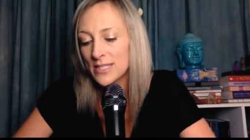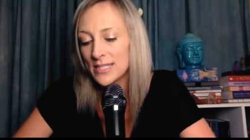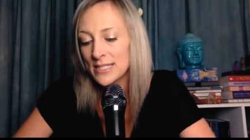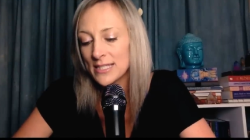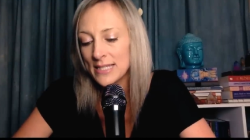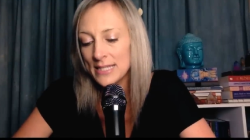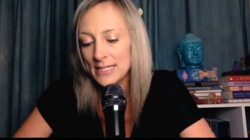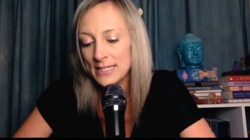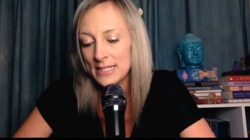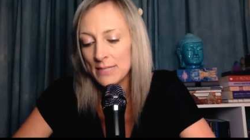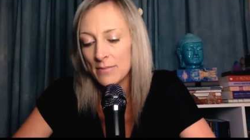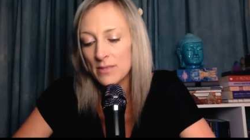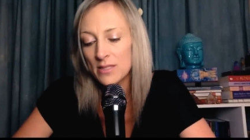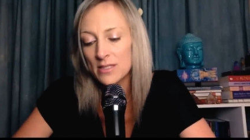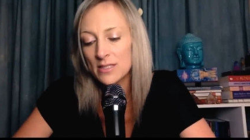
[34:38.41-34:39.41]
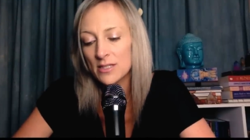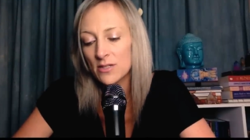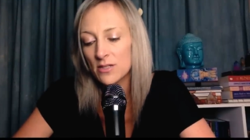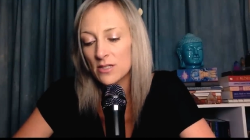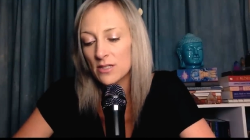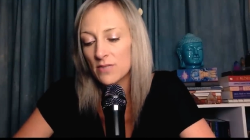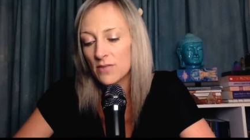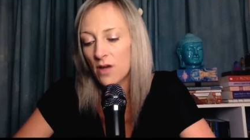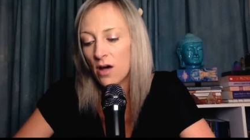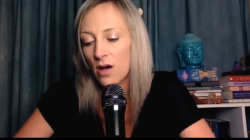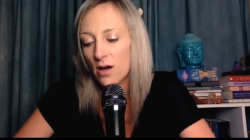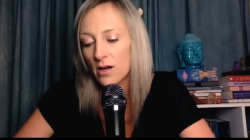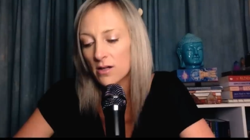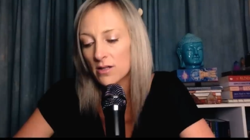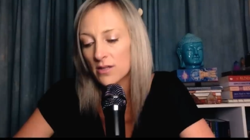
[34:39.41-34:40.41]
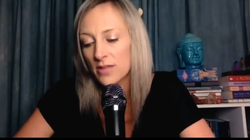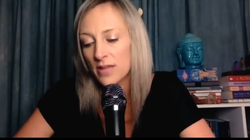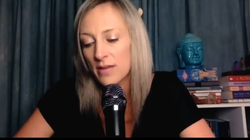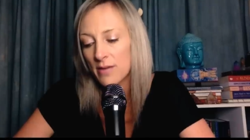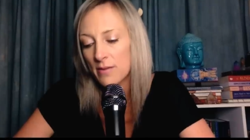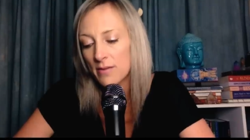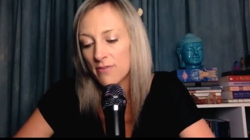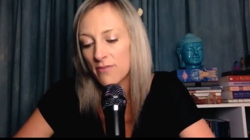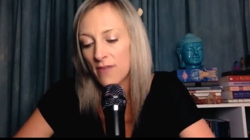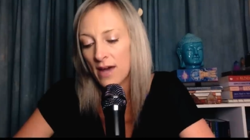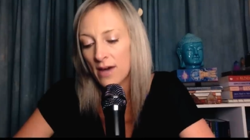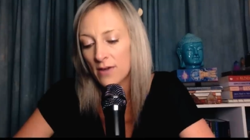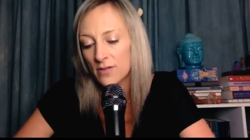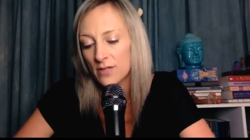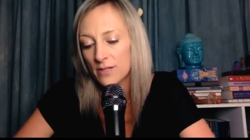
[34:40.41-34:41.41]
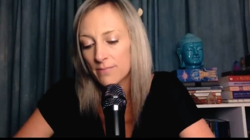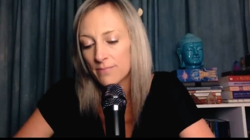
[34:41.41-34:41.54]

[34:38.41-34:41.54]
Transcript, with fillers: seeks them in the stillness of the heart that they may be found.